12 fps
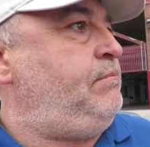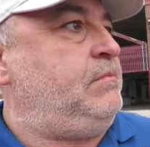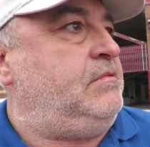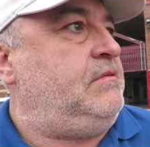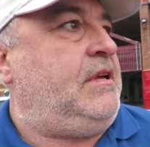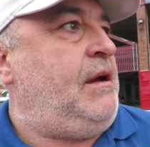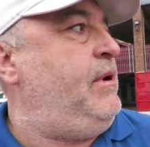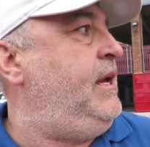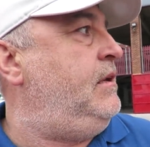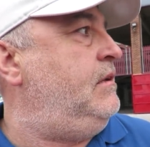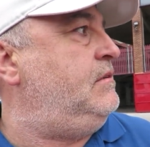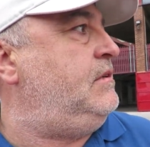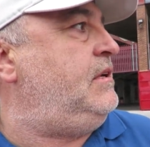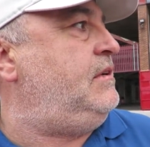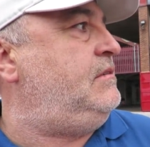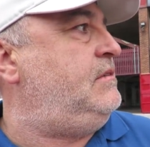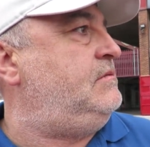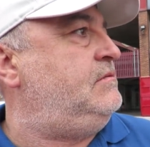I'm, I won't,
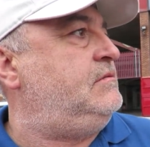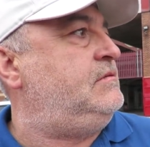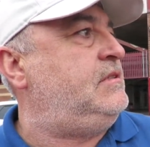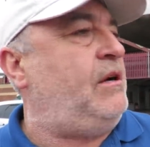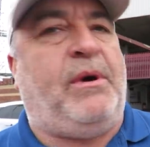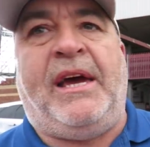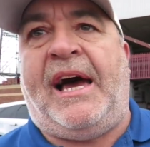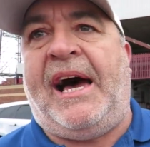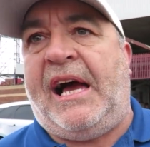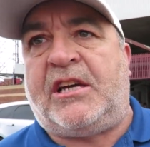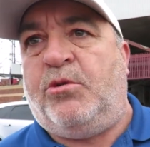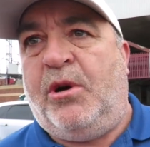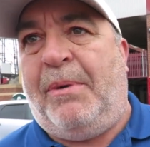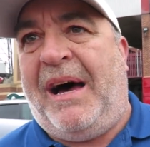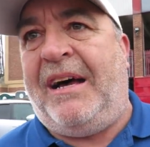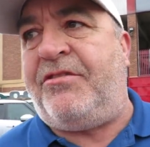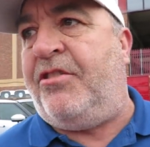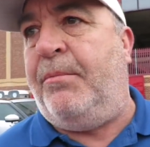I won't argue
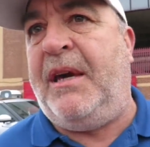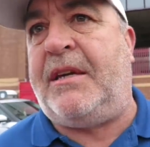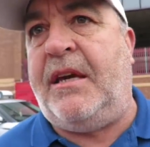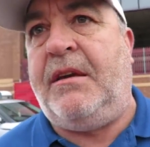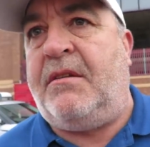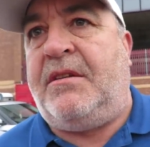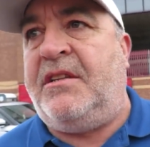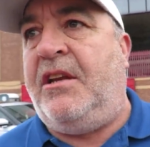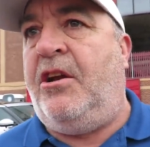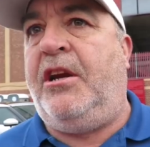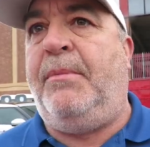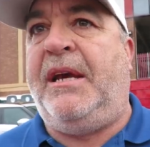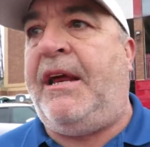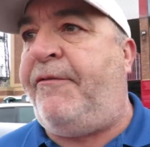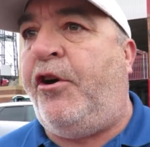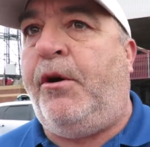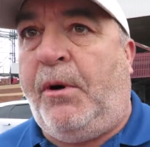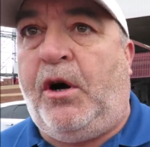about Sibiki. You know what I mean? I
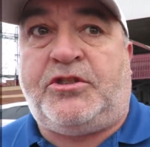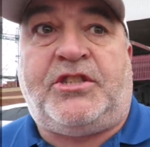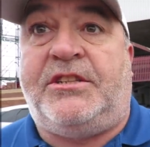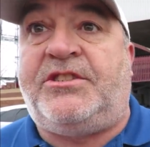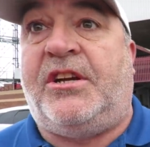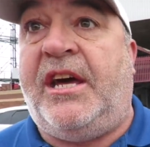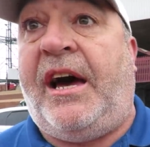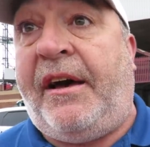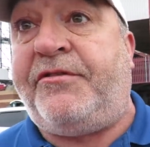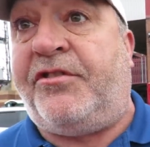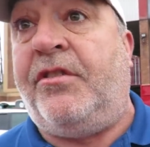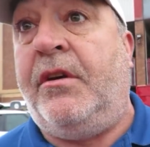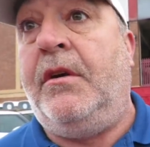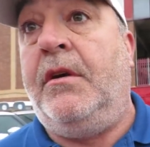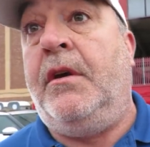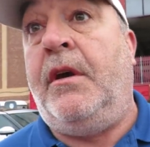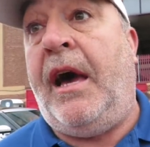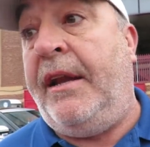thought both said to the halves,
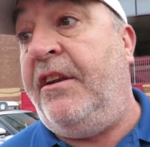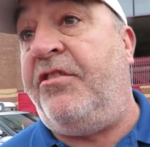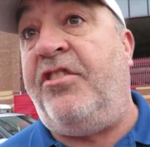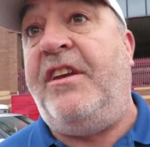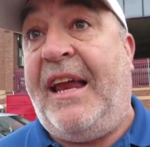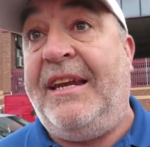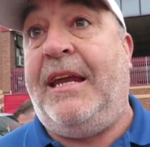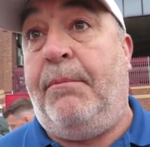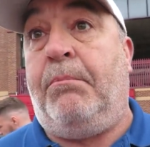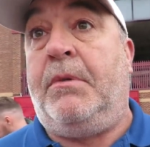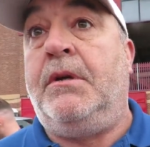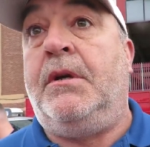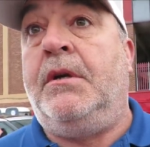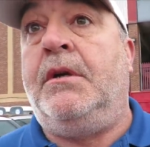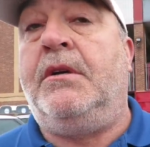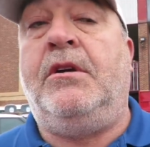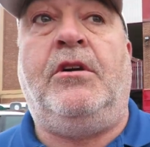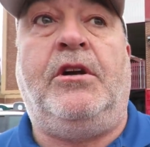yeah. Anderson and him.
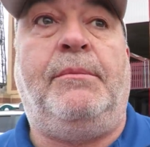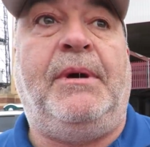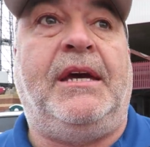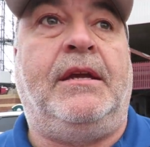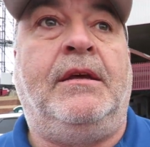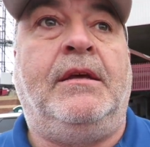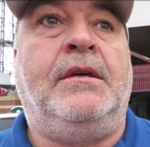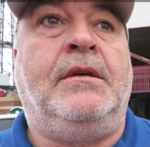You know what I mean?